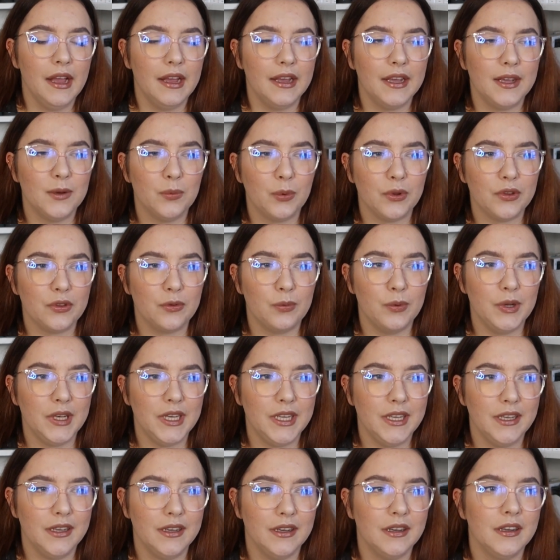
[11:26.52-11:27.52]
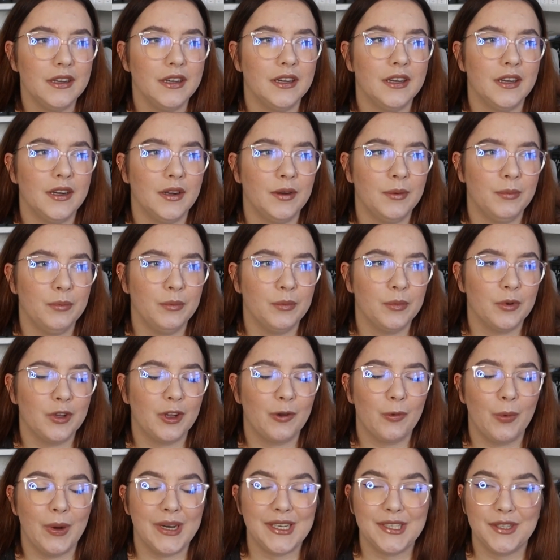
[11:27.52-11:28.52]
it was really
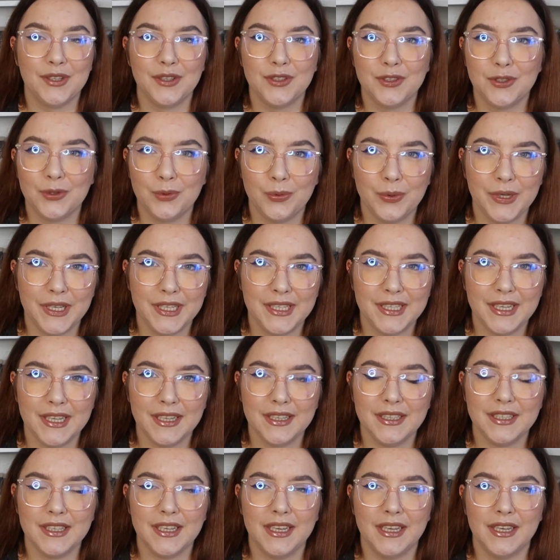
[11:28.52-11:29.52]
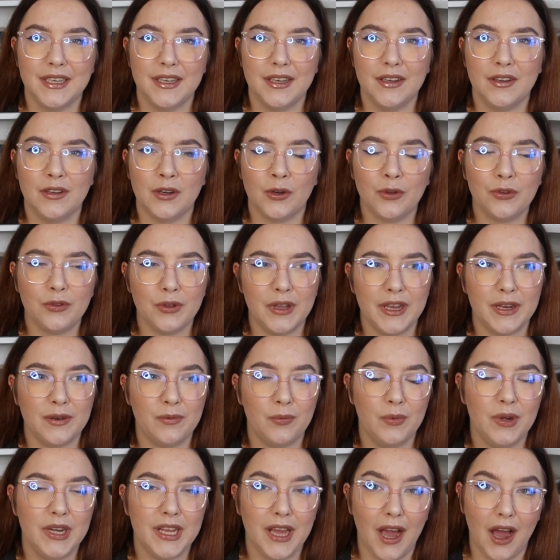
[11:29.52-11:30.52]
great to read that, and it also
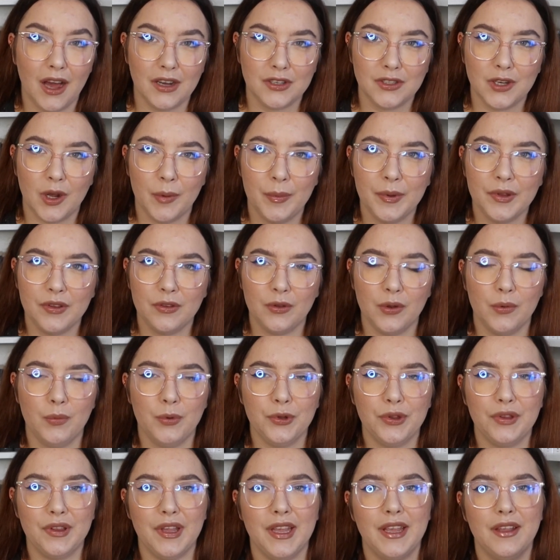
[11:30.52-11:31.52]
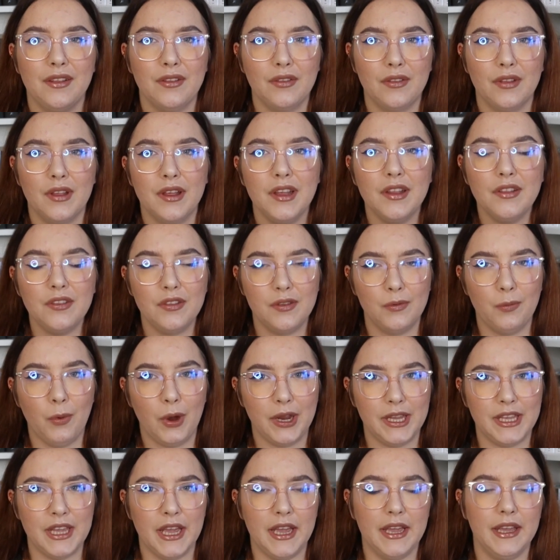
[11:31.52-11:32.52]
had really hard topics. So I would say it's
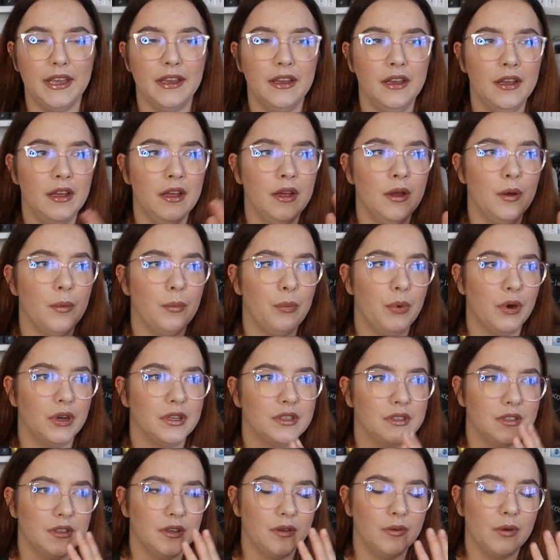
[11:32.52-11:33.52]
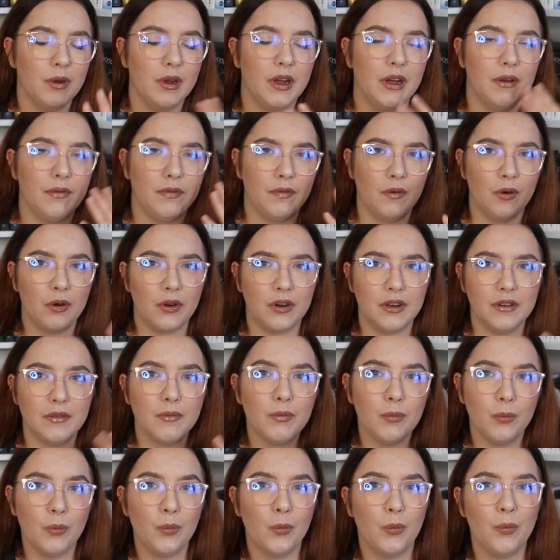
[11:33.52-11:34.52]
YA, but for
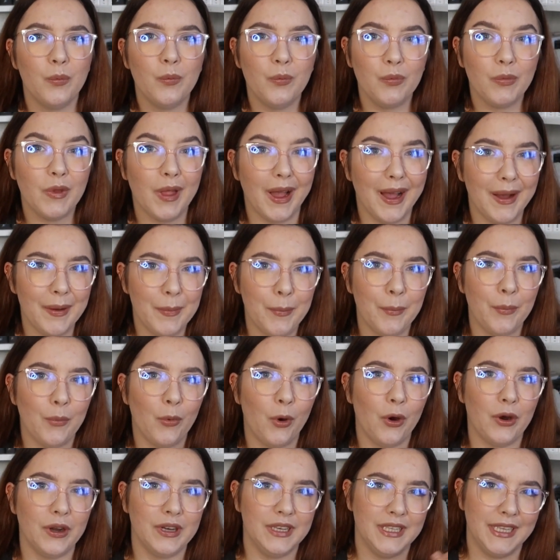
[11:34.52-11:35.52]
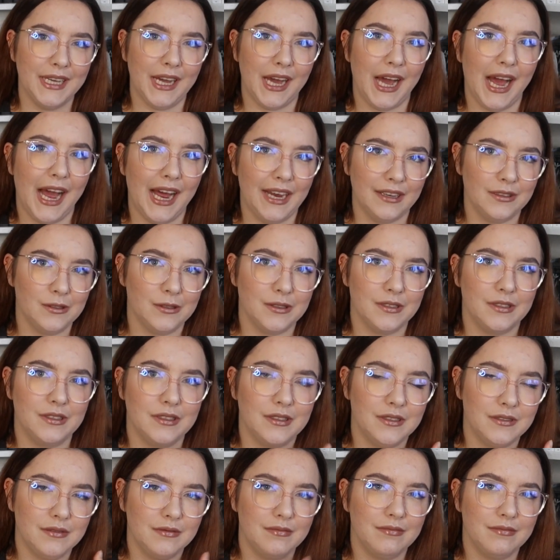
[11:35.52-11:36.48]
more on the adult